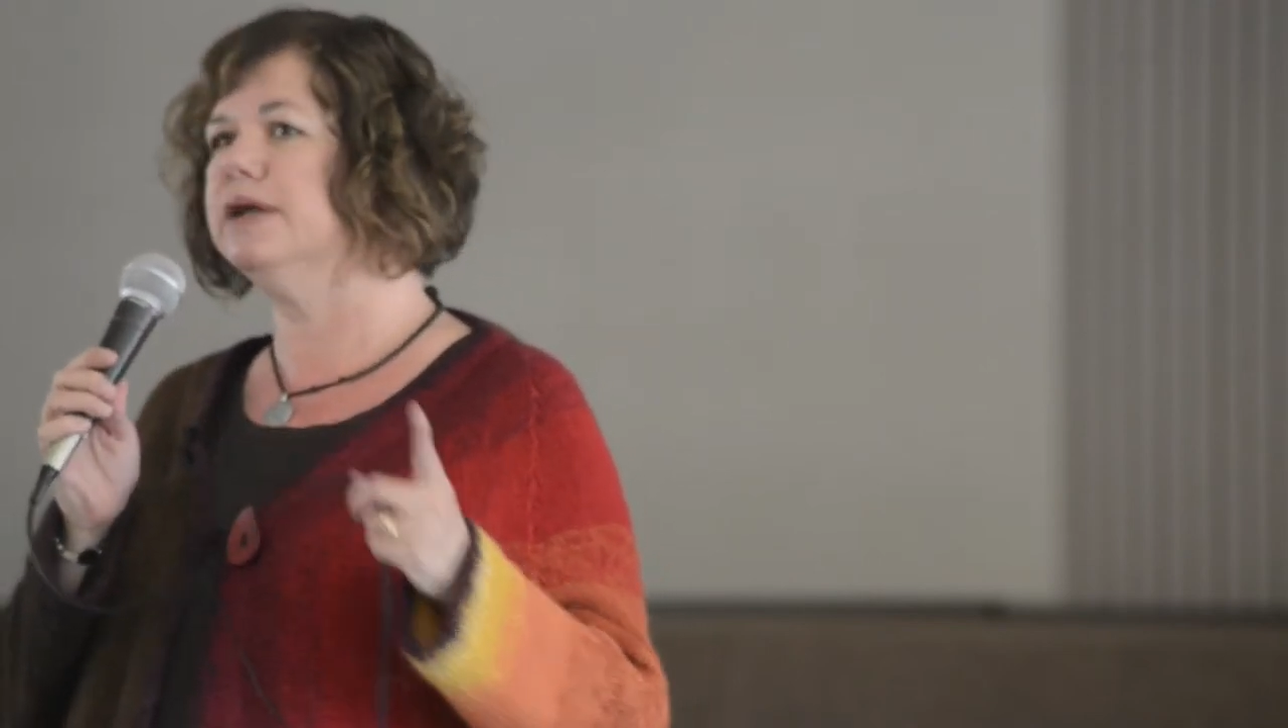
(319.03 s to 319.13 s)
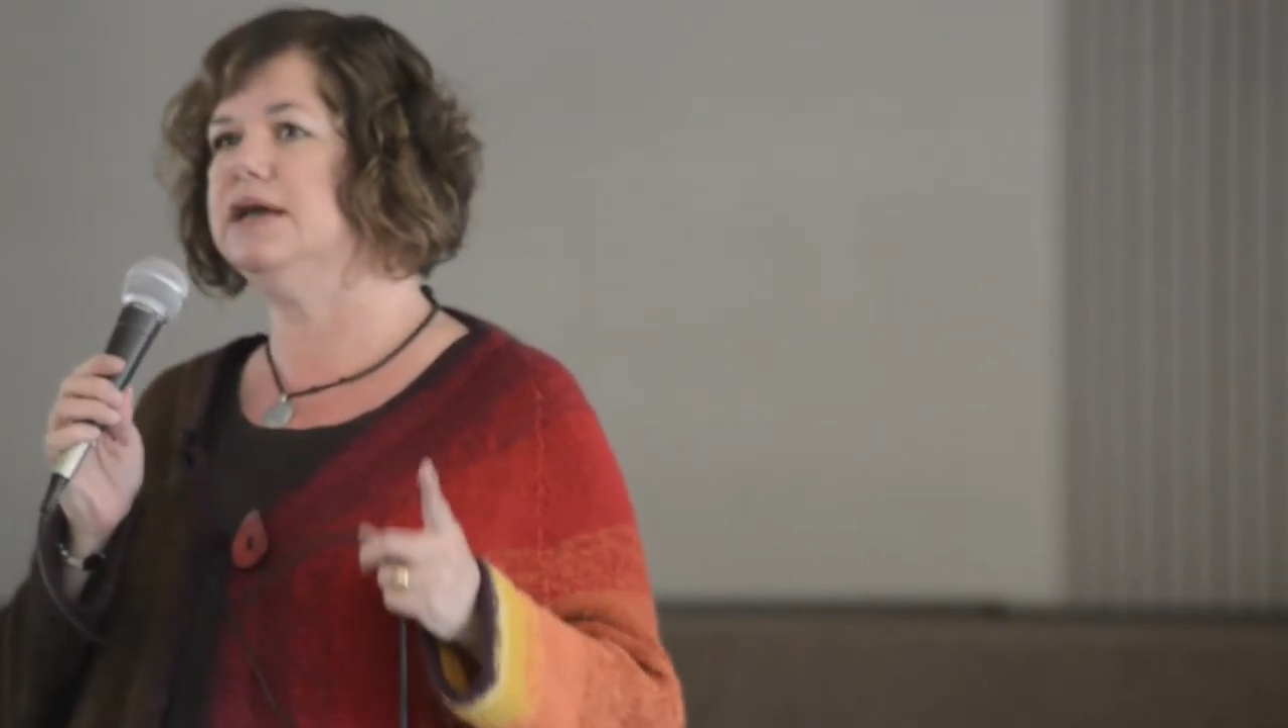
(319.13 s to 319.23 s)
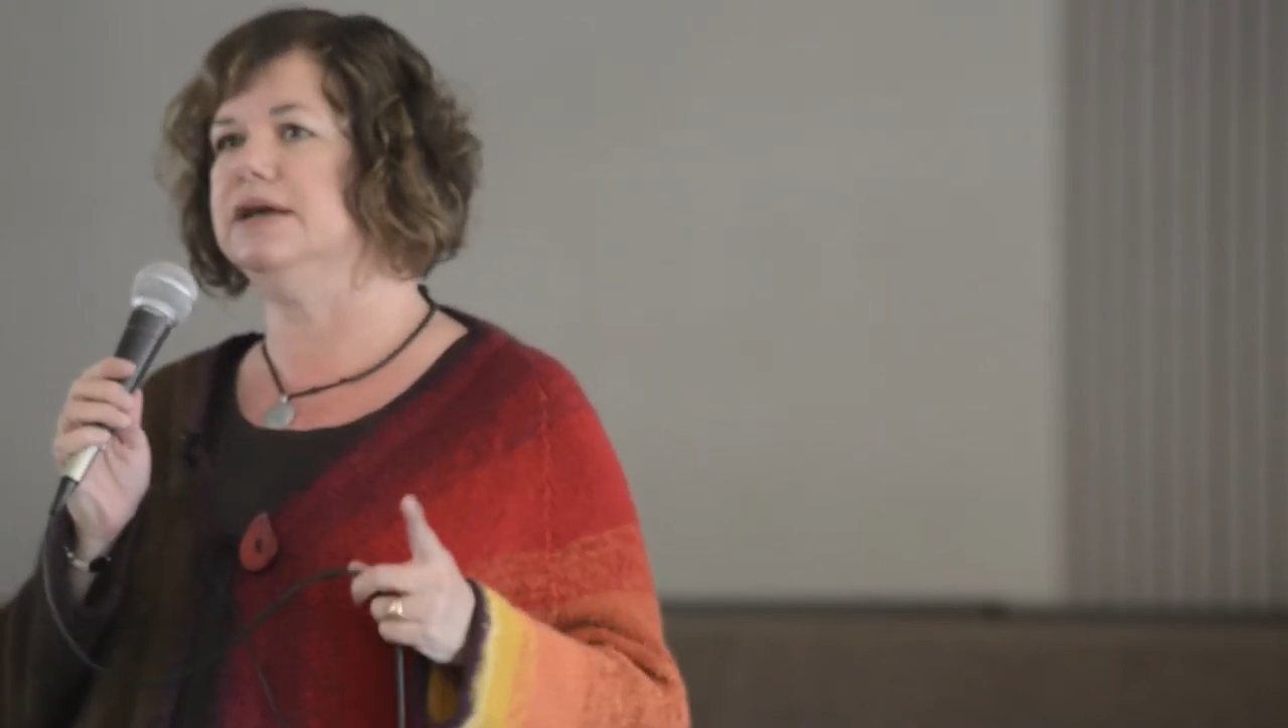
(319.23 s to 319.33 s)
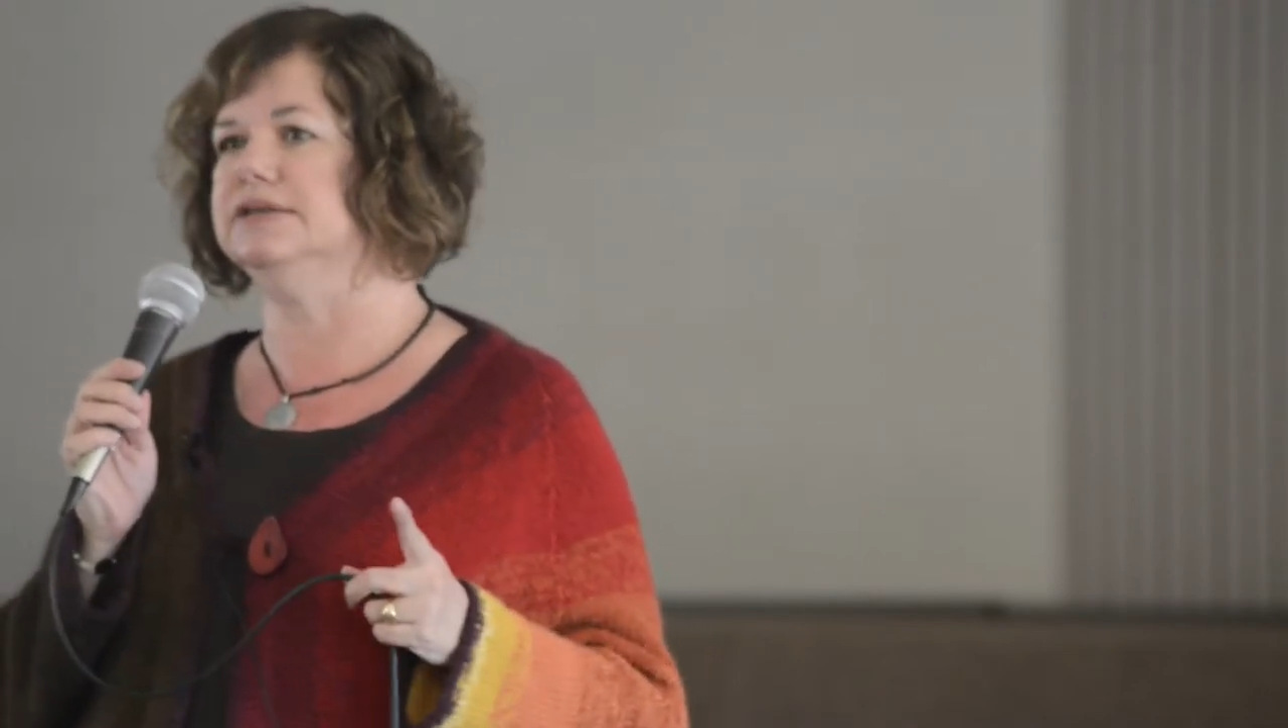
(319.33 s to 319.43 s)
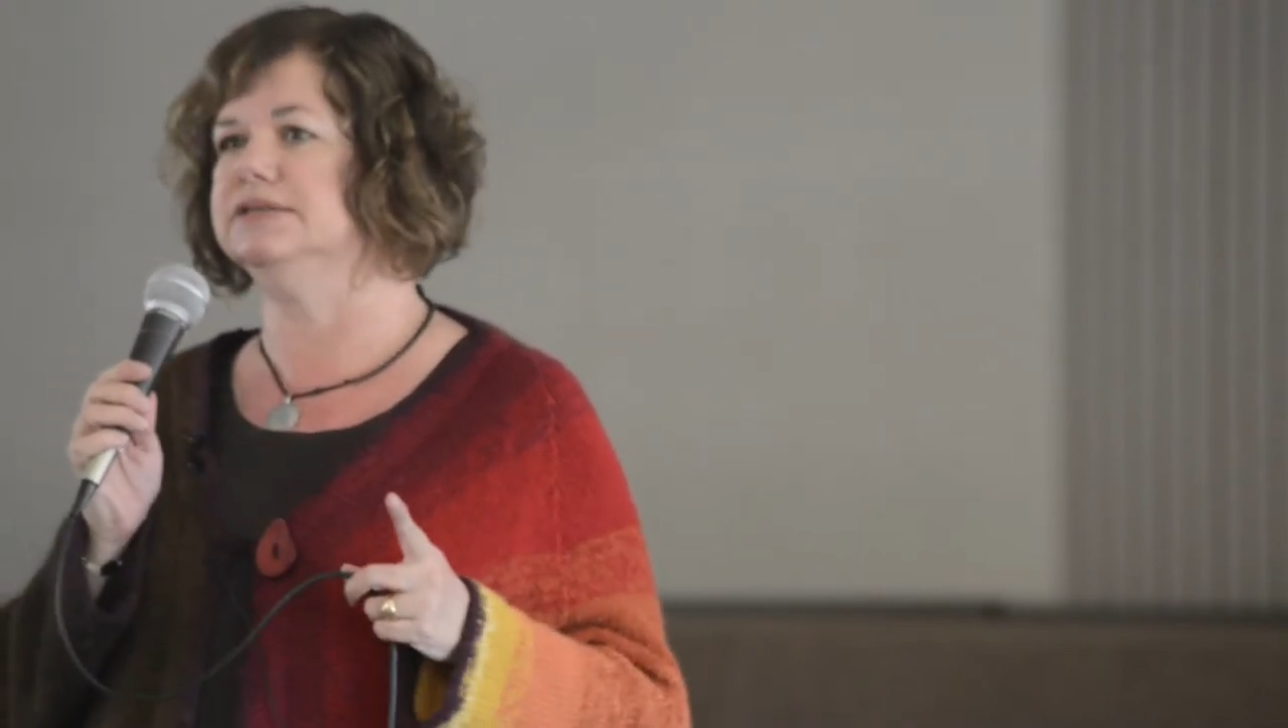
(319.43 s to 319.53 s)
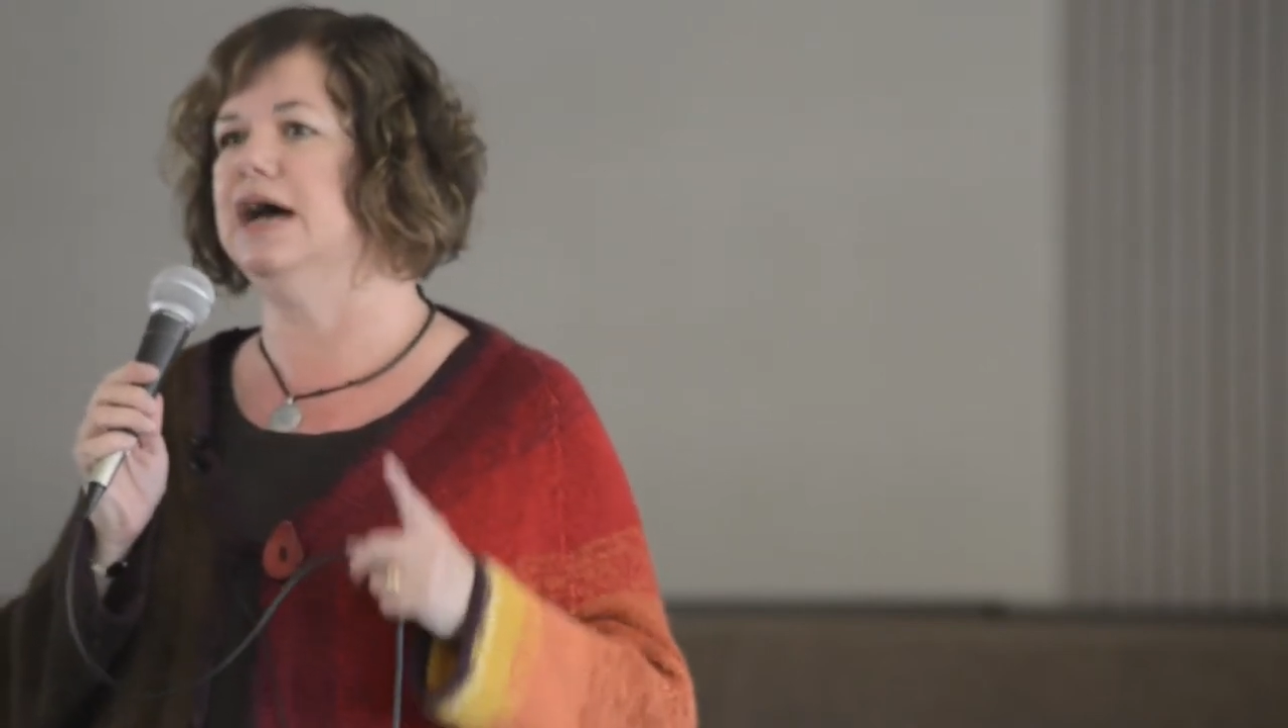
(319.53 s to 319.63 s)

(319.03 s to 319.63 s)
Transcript: it is.